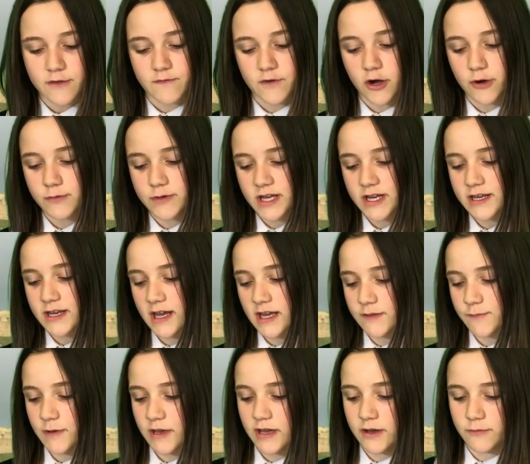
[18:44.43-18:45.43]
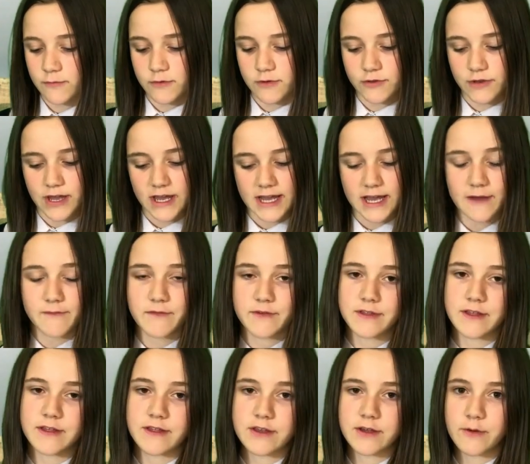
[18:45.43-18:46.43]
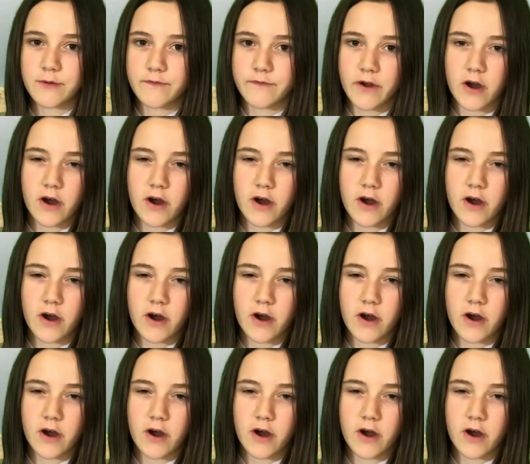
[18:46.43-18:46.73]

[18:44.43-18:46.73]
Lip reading: You've got what it takes, but it will take everything that you have